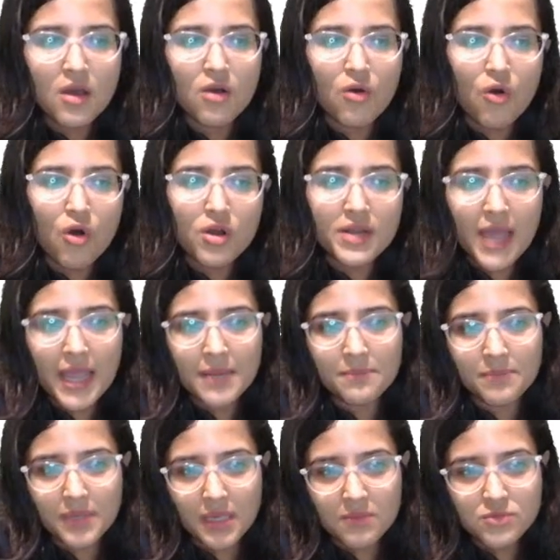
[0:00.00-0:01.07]
or 9
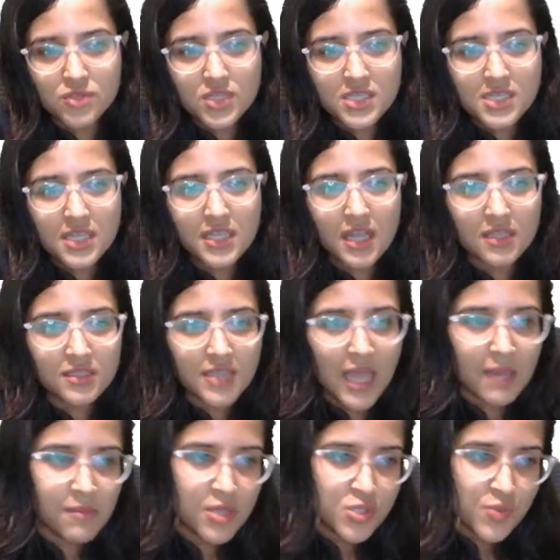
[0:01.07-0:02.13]
p.m. So these are the other
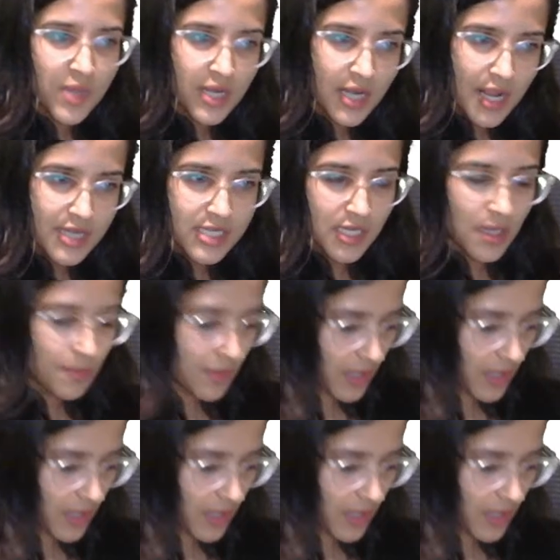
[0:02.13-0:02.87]
timings wherein I take up a